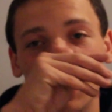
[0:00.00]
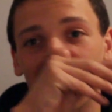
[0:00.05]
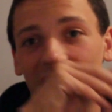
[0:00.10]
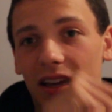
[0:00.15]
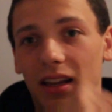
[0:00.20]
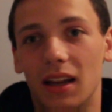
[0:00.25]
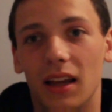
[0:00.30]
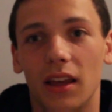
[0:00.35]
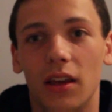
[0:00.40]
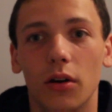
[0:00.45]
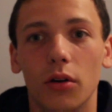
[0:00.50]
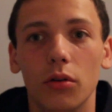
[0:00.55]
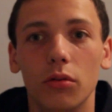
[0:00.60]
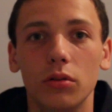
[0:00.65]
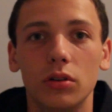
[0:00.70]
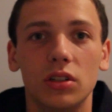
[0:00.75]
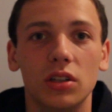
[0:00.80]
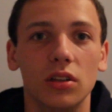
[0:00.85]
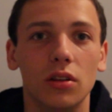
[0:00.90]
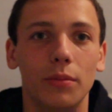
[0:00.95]
and I
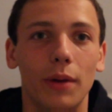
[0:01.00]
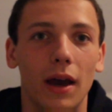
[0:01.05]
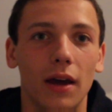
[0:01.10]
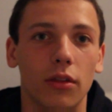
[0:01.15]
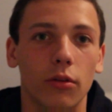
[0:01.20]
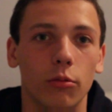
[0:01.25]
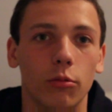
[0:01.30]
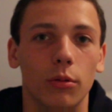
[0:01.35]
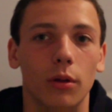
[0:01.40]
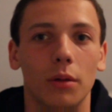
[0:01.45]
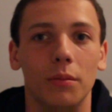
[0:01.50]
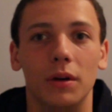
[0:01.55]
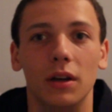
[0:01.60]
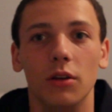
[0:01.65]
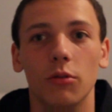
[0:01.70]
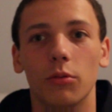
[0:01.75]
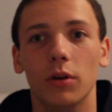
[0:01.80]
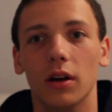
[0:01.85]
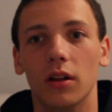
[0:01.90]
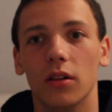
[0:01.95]
go to the bathroom with my
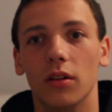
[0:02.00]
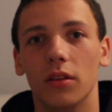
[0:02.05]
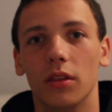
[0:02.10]
buddy Will,